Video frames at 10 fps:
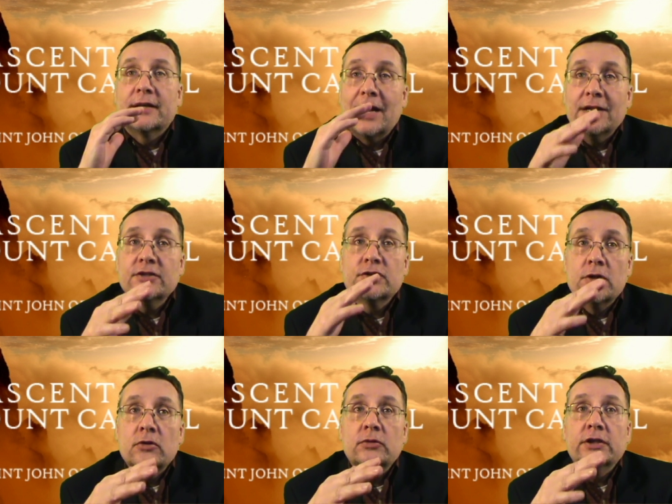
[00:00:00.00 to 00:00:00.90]
God is
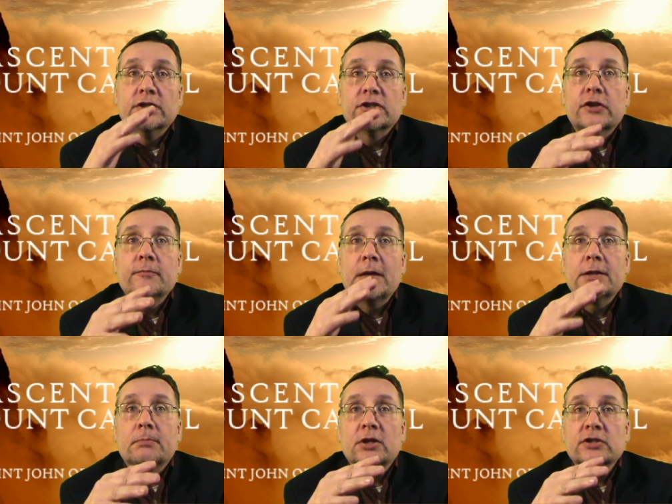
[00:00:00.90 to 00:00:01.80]
known and served by
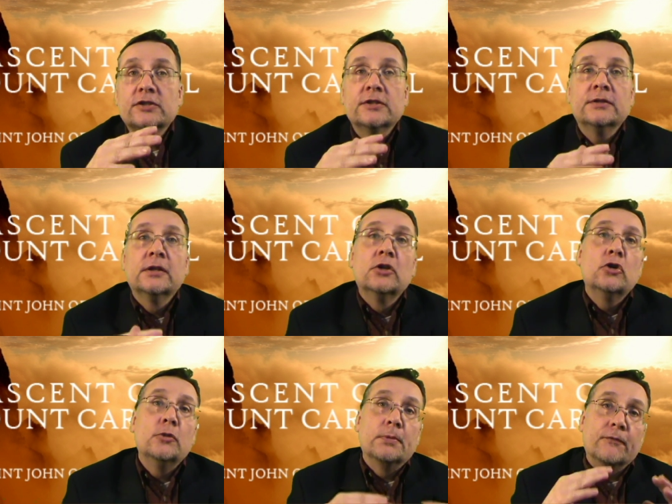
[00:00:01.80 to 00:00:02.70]
the person
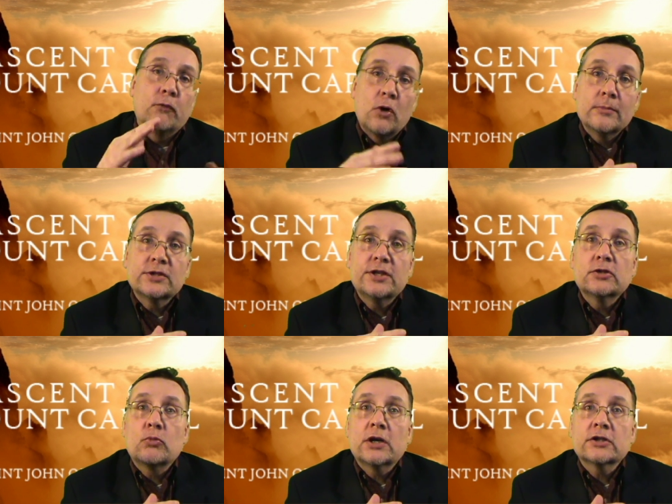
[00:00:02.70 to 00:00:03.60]
who performs
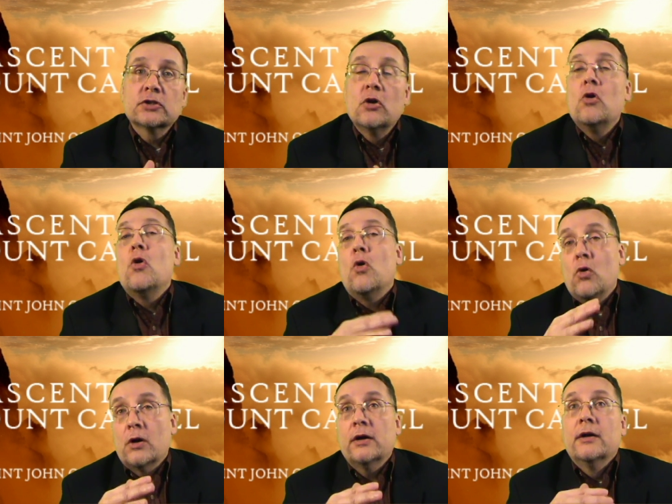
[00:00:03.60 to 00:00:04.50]
these works
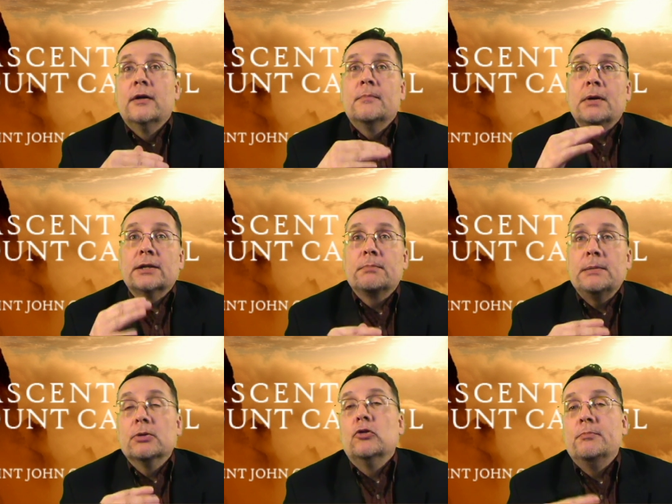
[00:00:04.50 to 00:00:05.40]
or by the
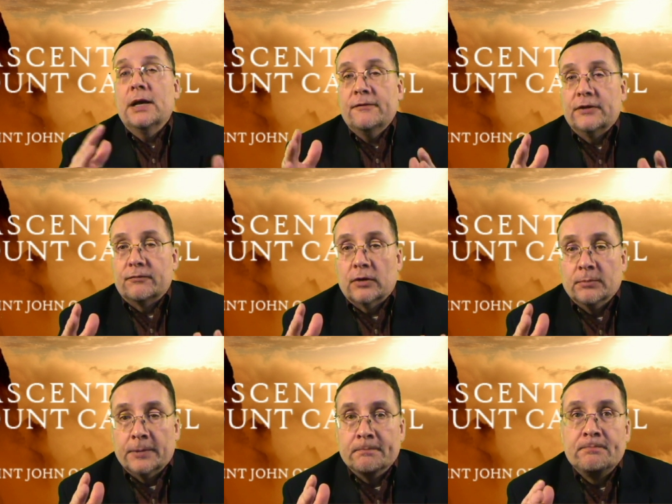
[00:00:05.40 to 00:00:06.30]
people who benefit from
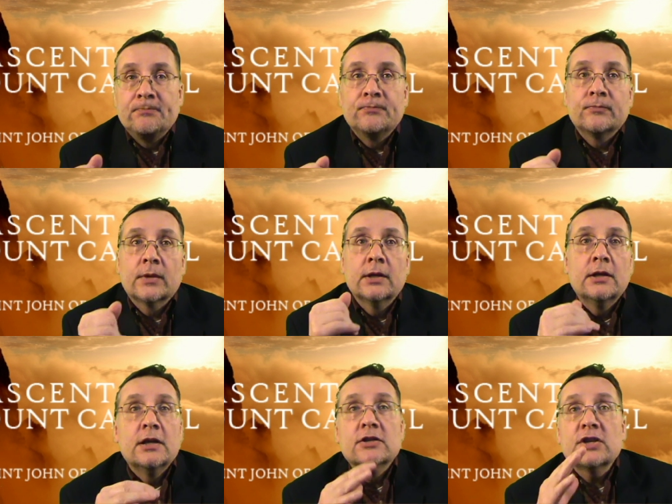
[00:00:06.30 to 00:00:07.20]
them.
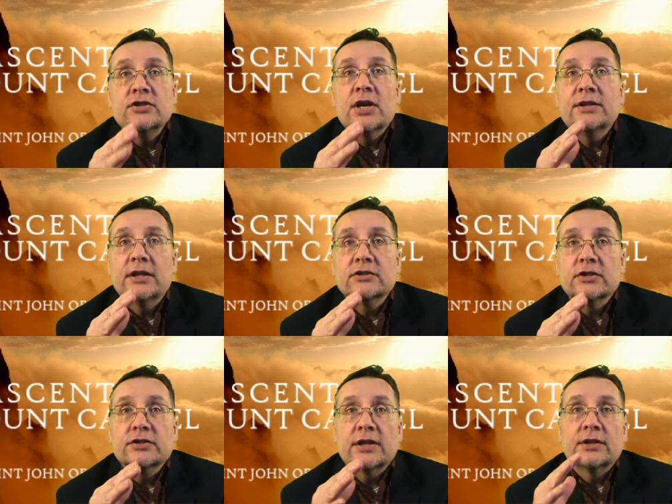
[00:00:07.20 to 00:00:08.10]
St. John tells
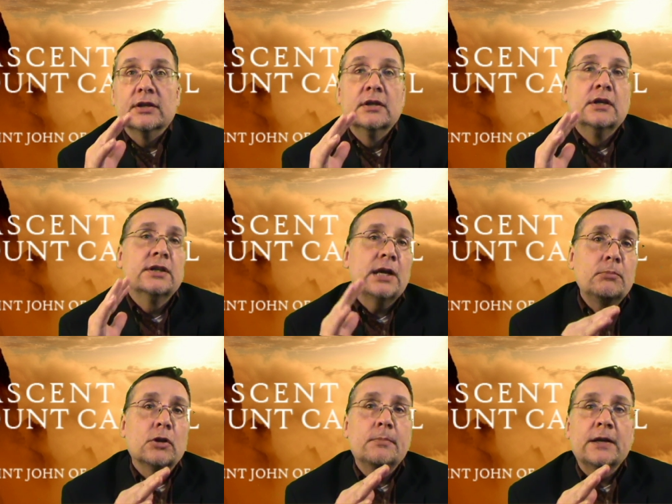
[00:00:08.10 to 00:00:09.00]
us that the
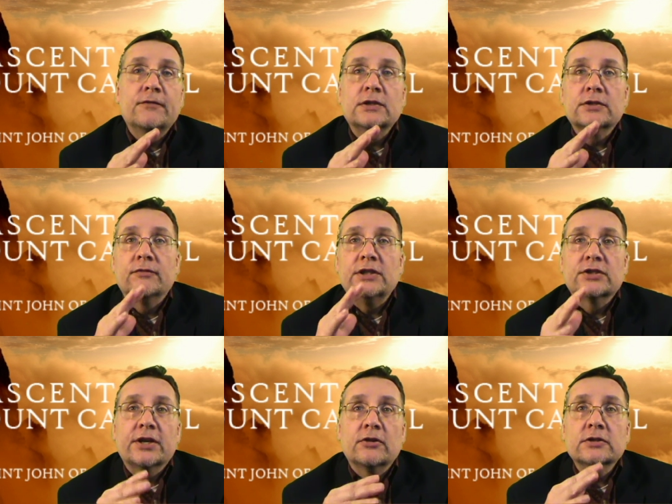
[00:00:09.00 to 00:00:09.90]
temporal benefits of these
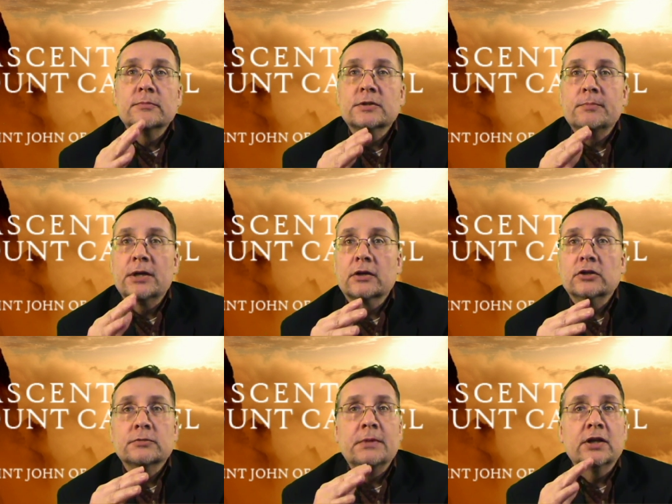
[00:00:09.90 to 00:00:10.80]
charisms and
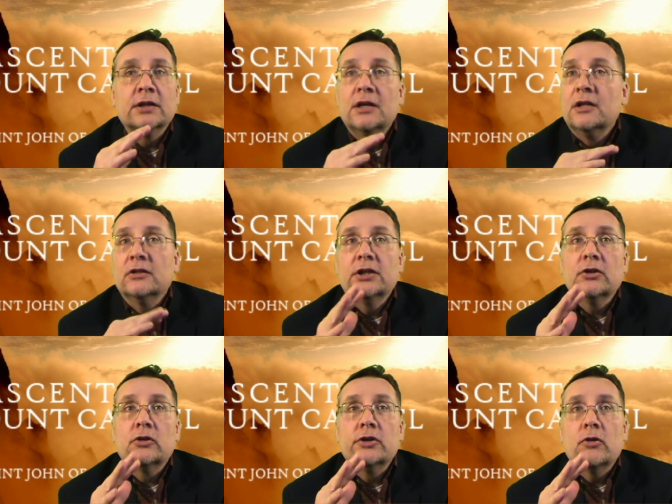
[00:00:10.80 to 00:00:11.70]
miracles merit
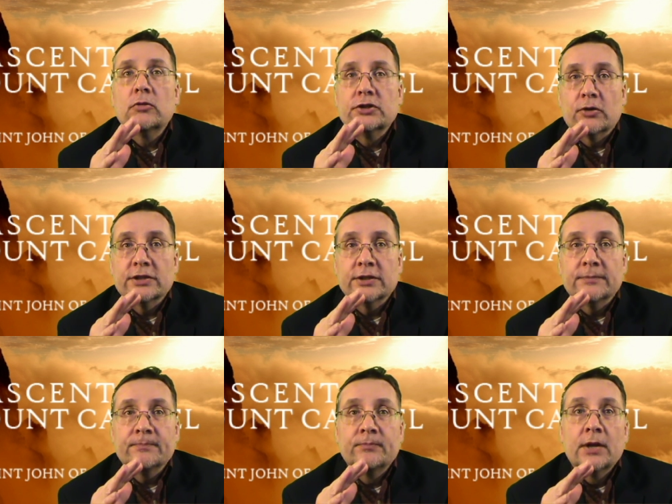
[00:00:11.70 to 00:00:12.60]
little or no
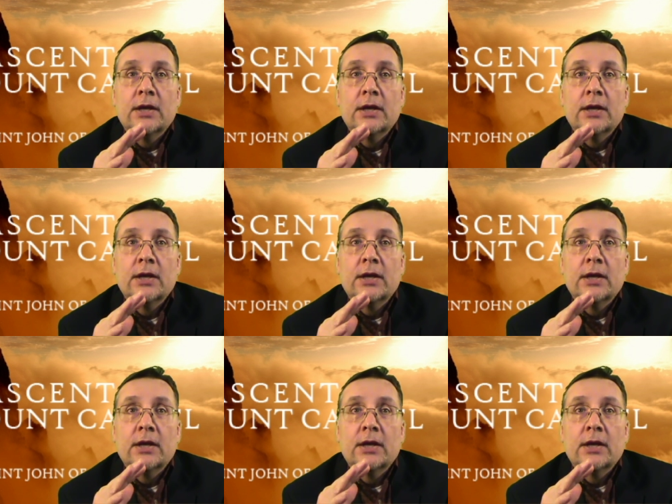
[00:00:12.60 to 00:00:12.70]
rejoicing,